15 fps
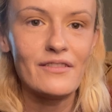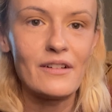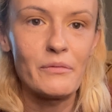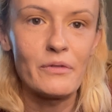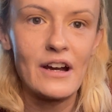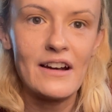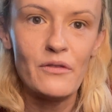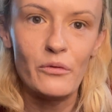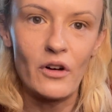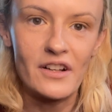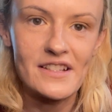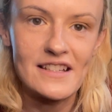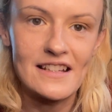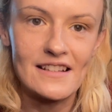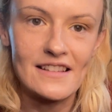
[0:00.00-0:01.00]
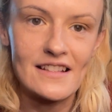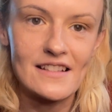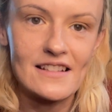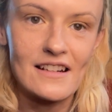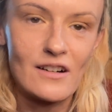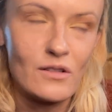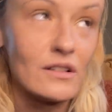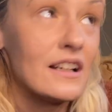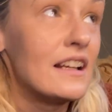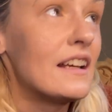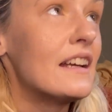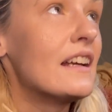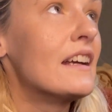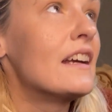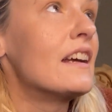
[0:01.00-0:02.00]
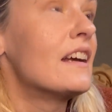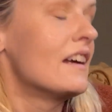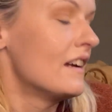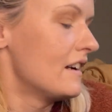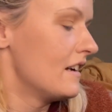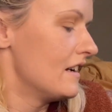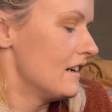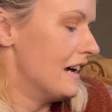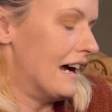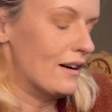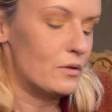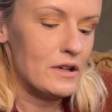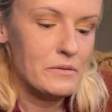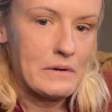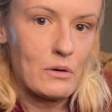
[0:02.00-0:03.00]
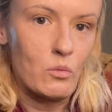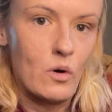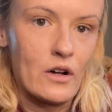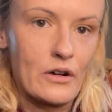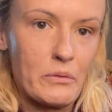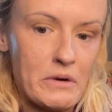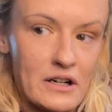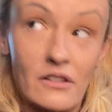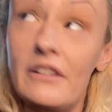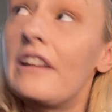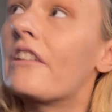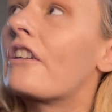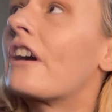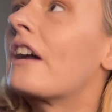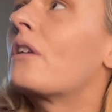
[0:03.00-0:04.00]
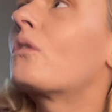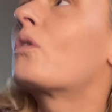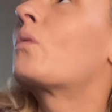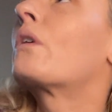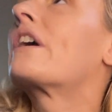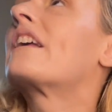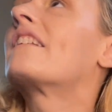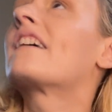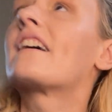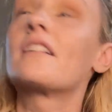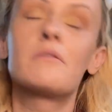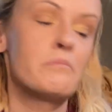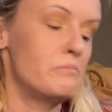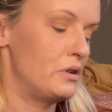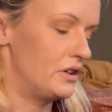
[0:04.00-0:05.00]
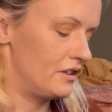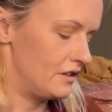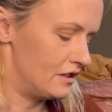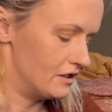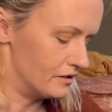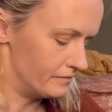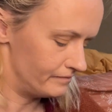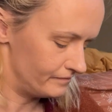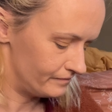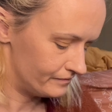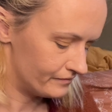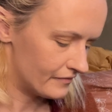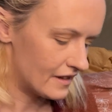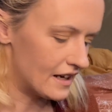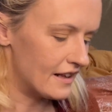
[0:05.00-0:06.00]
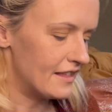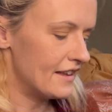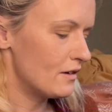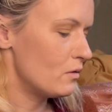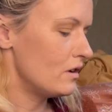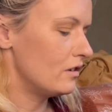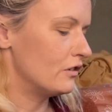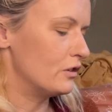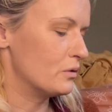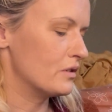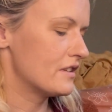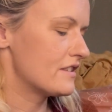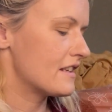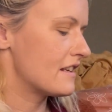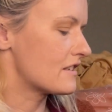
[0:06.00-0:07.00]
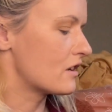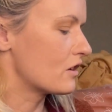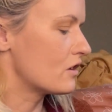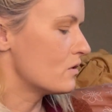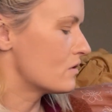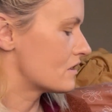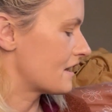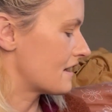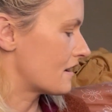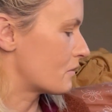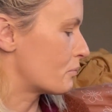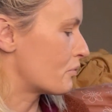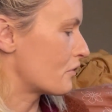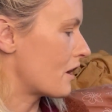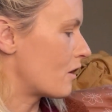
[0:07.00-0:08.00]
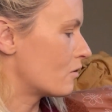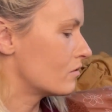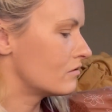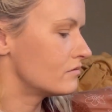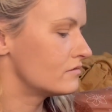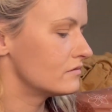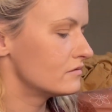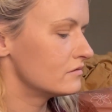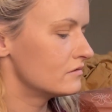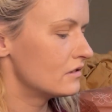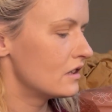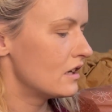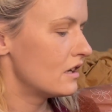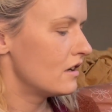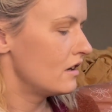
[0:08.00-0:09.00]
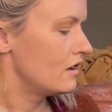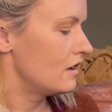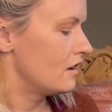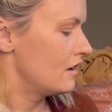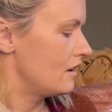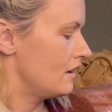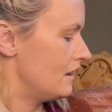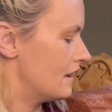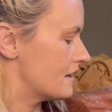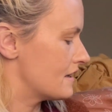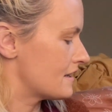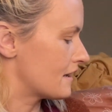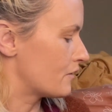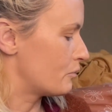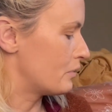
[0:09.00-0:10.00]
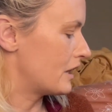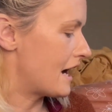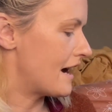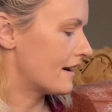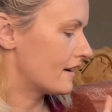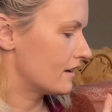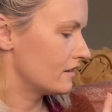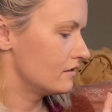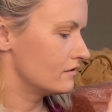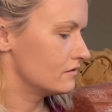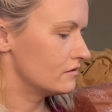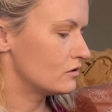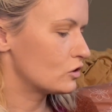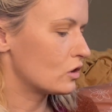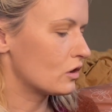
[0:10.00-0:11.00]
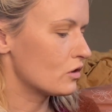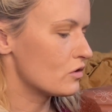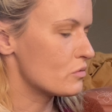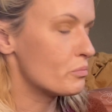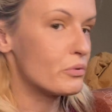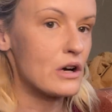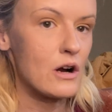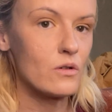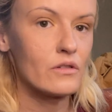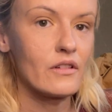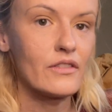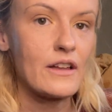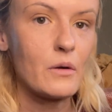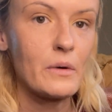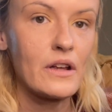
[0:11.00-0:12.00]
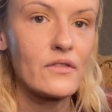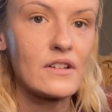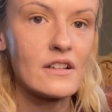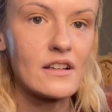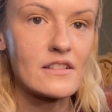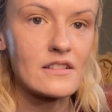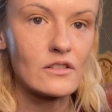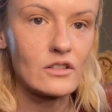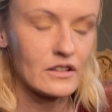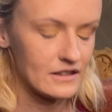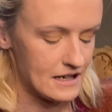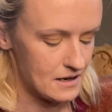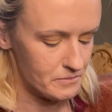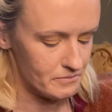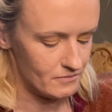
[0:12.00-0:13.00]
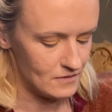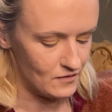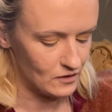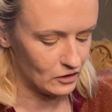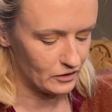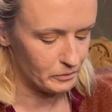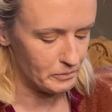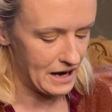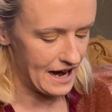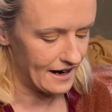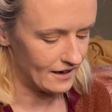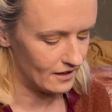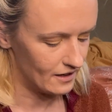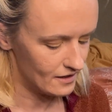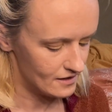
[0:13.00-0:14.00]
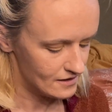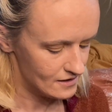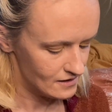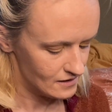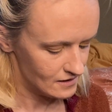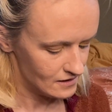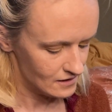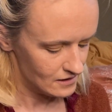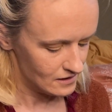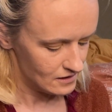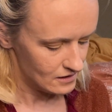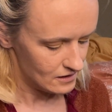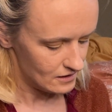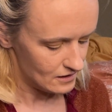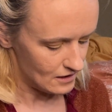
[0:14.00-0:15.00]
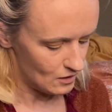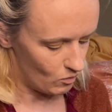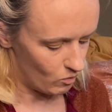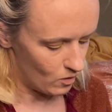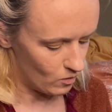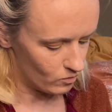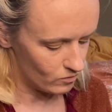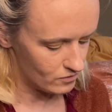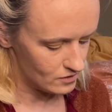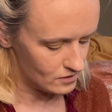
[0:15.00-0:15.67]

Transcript: kind of rusty at this now. I don't have my water bottle either. I don't know where he's at, but I think what I'll do is I'll use like a brown instead of black. So I'll use brown. That way, if it looks bad, it won't